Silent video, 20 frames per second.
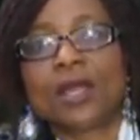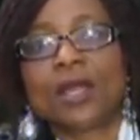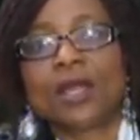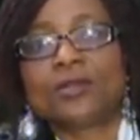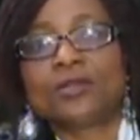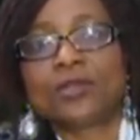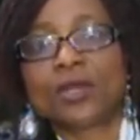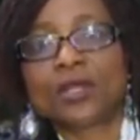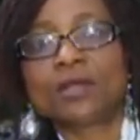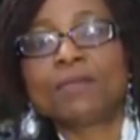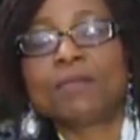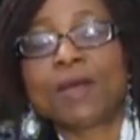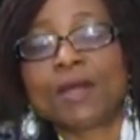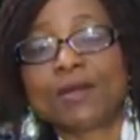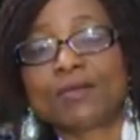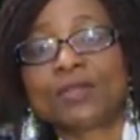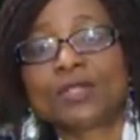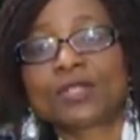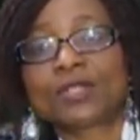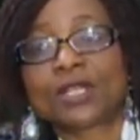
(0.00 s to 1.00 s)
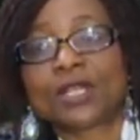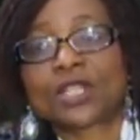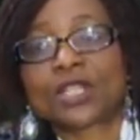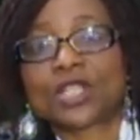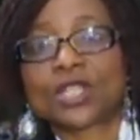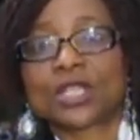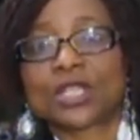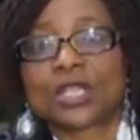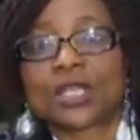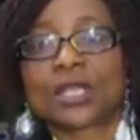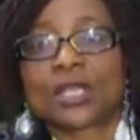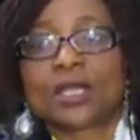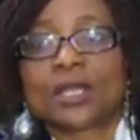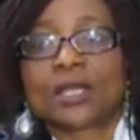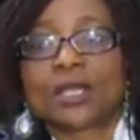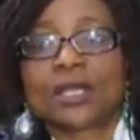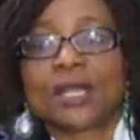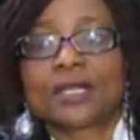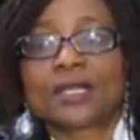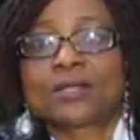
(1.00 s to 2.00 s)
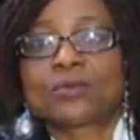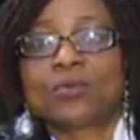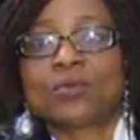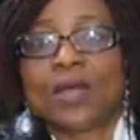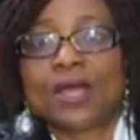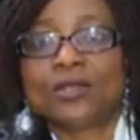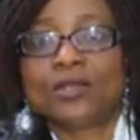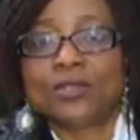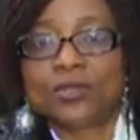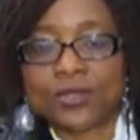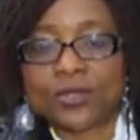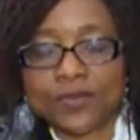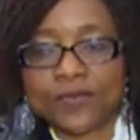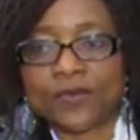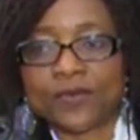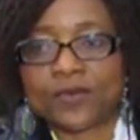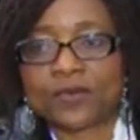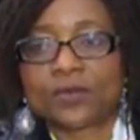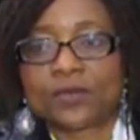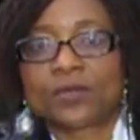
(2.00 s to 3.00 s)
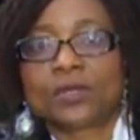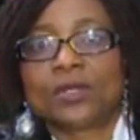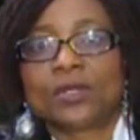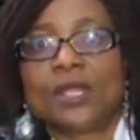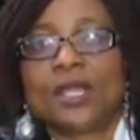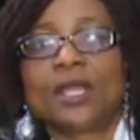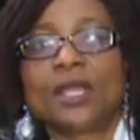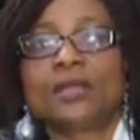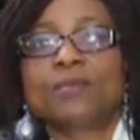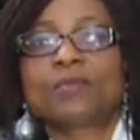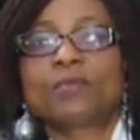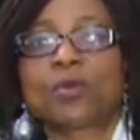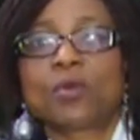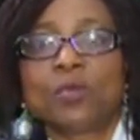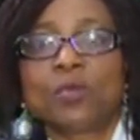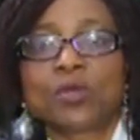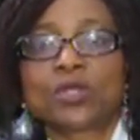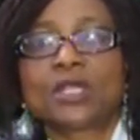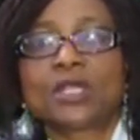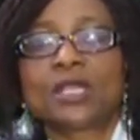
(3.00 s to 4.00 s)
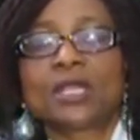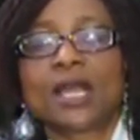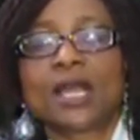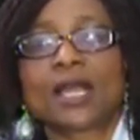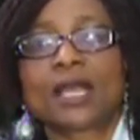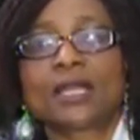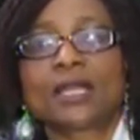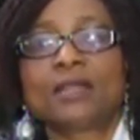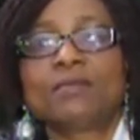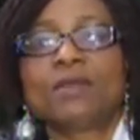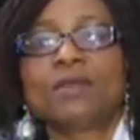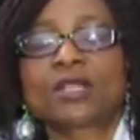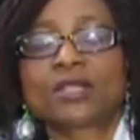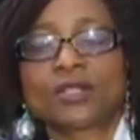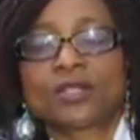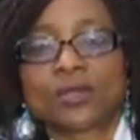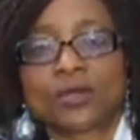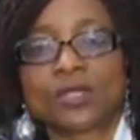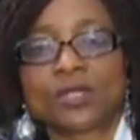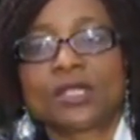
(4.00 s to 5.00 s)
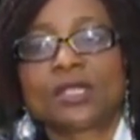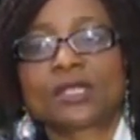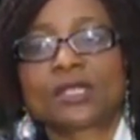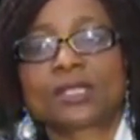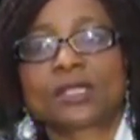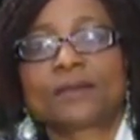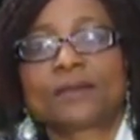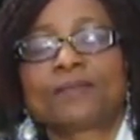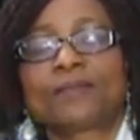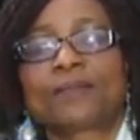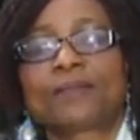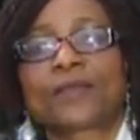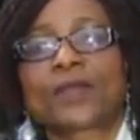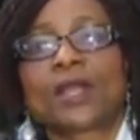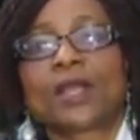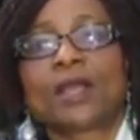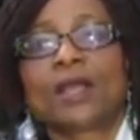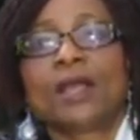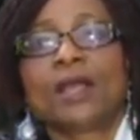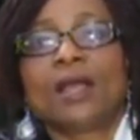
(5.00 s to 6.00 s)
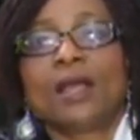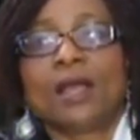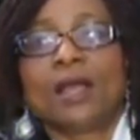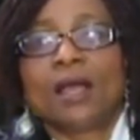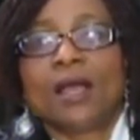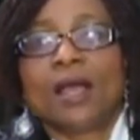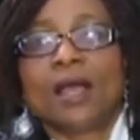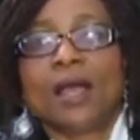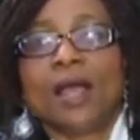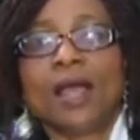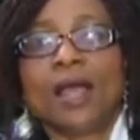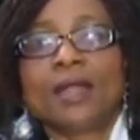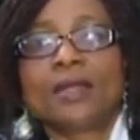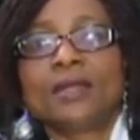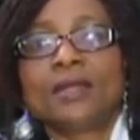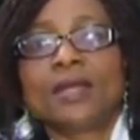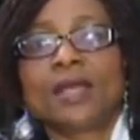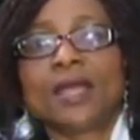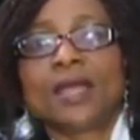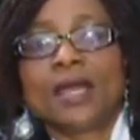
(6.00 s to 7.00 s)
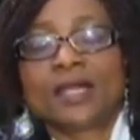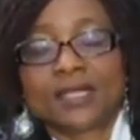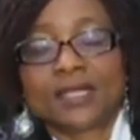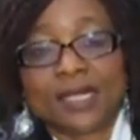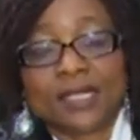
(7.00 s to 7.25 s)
during my research that were useful in promoting academic studies. And as I